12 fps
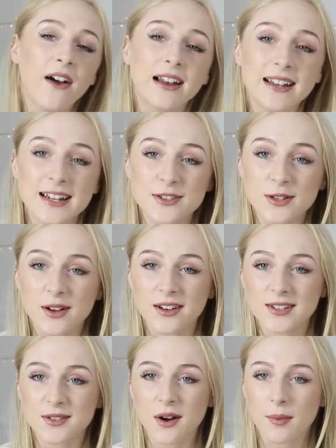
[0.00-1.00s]
I literally
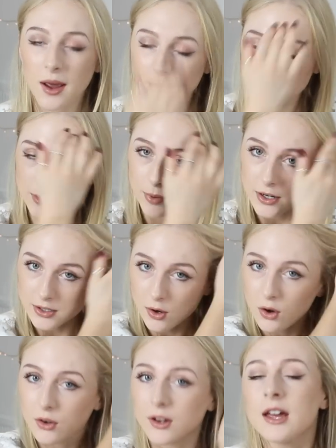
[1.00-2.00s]
can't describe it. I'm going to put it
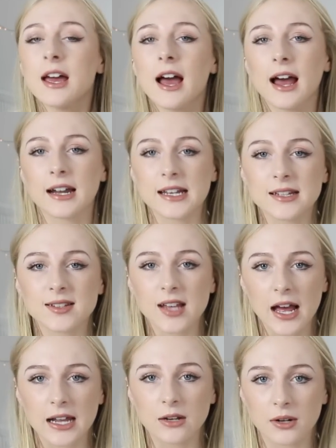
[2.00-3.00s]
on and
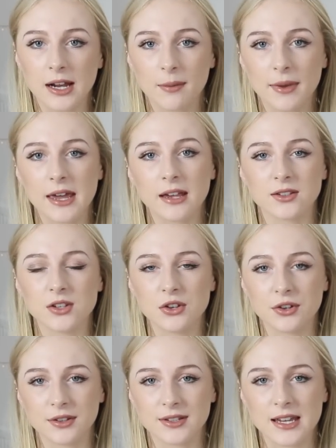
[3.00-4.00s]
insert a little clip here so
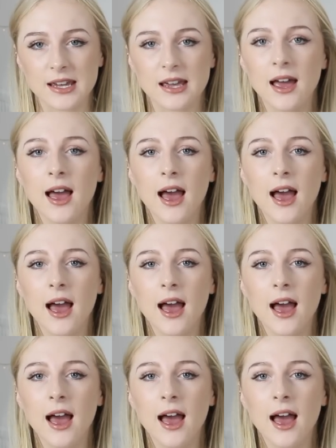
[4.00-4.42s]
you can see